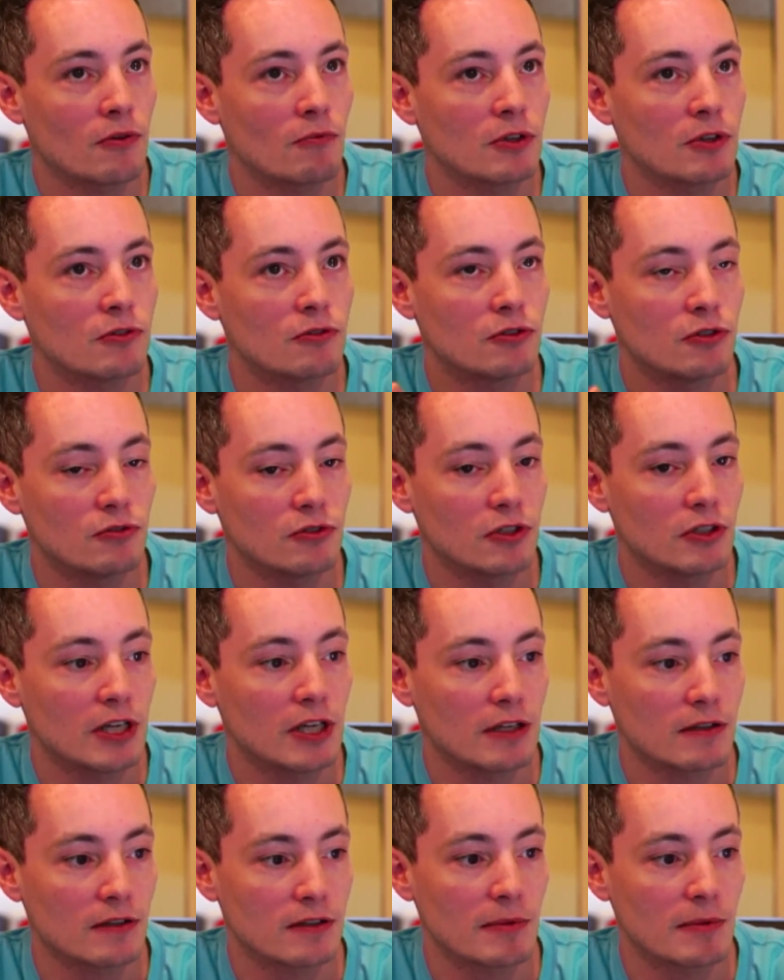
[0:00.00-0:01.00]
when you choose to
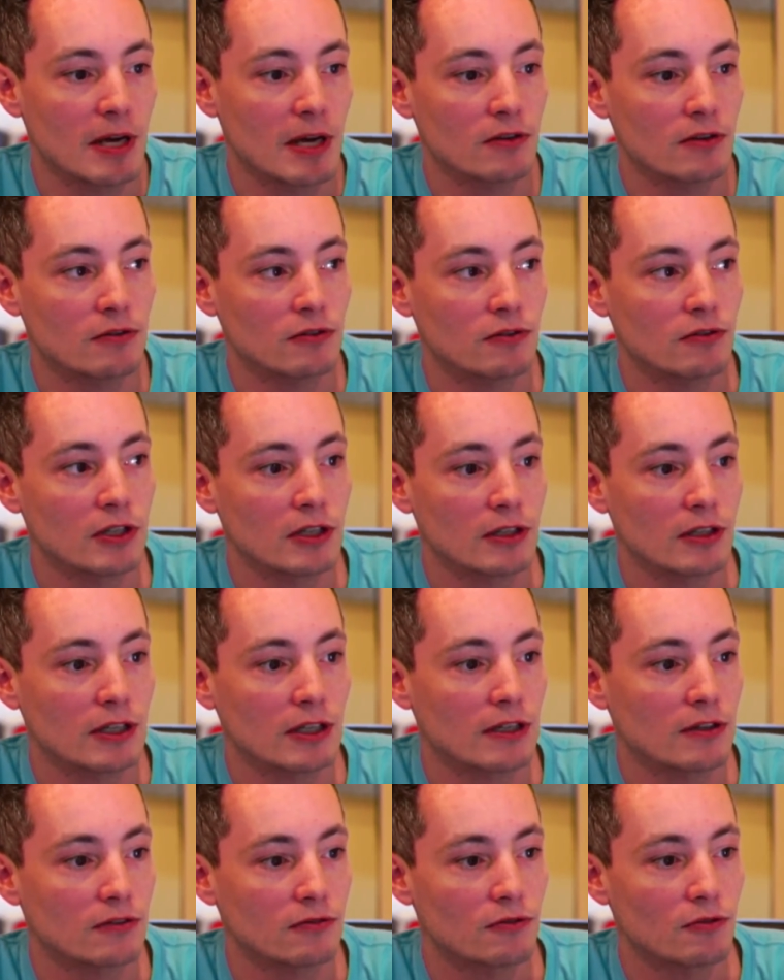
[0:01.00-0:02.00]
take the sabbatical, you get like
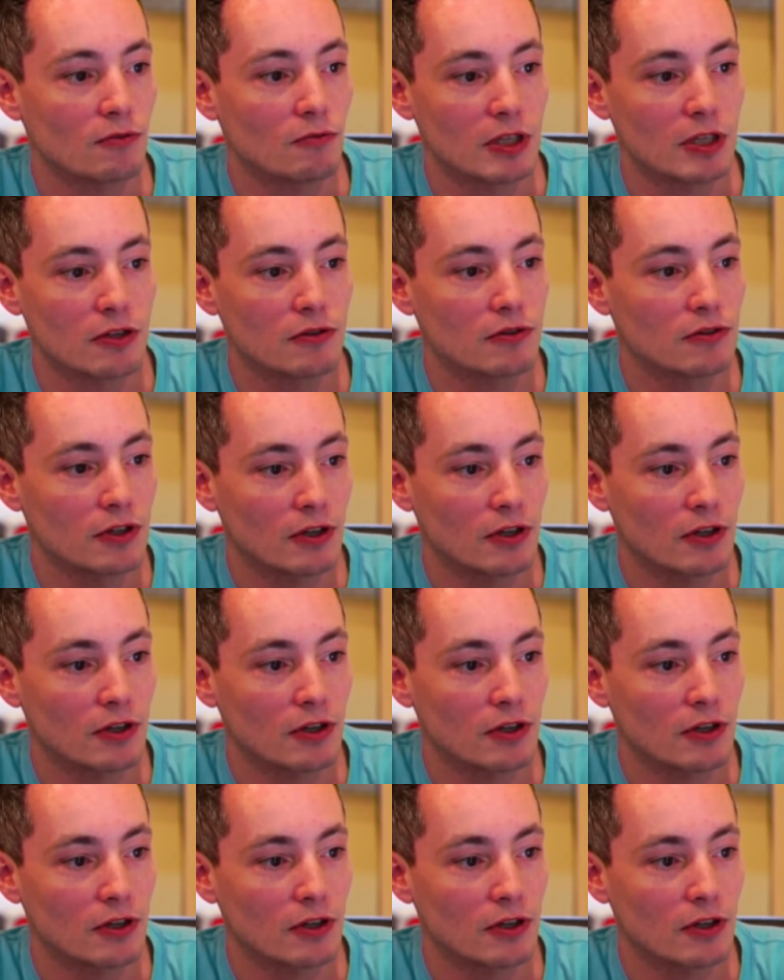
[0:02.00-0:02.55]
an extra week or so.